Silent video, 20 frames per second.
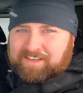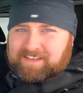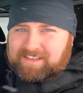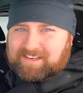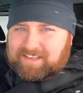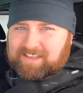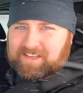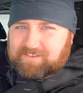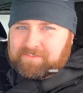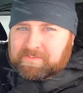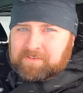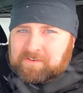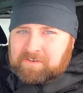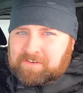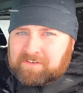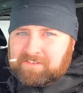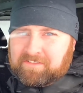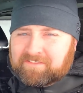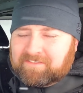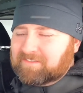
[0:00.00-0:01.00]
to get
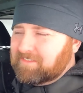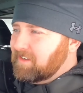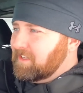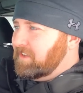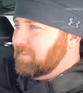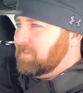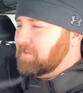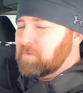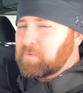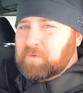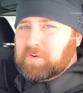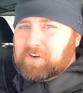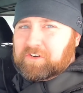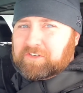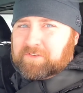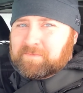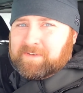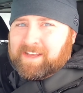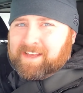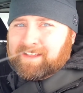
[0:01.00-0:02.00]
even
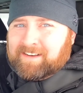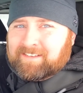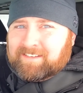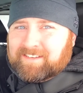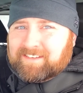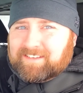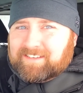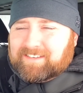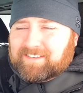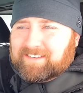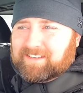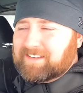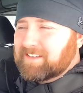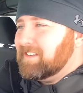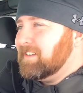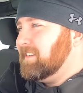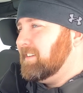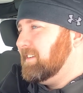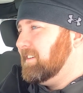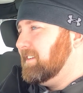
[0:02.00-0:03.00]
worse, man. This is I